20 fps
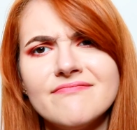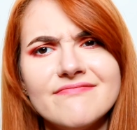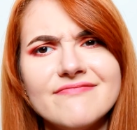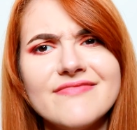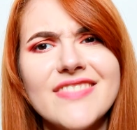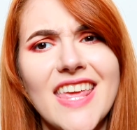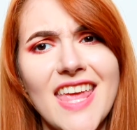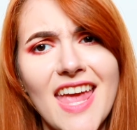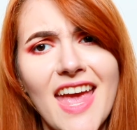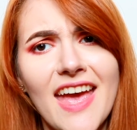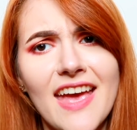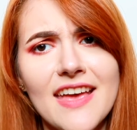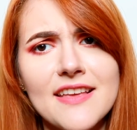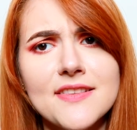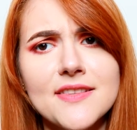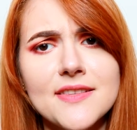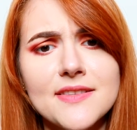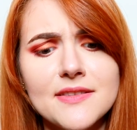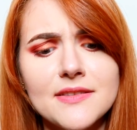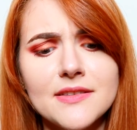
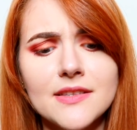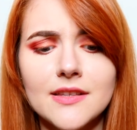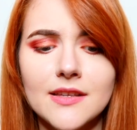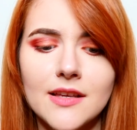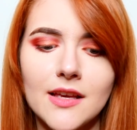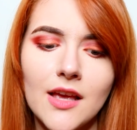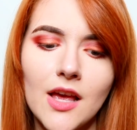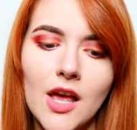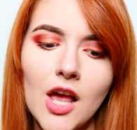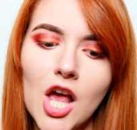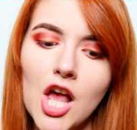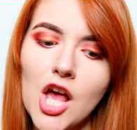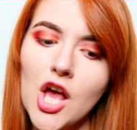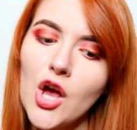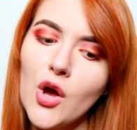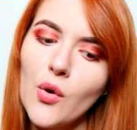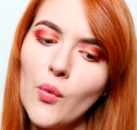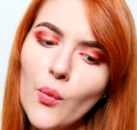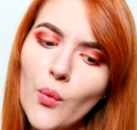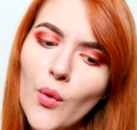Yes.
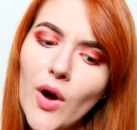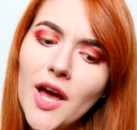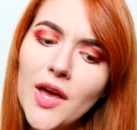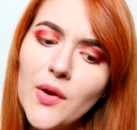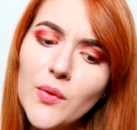Why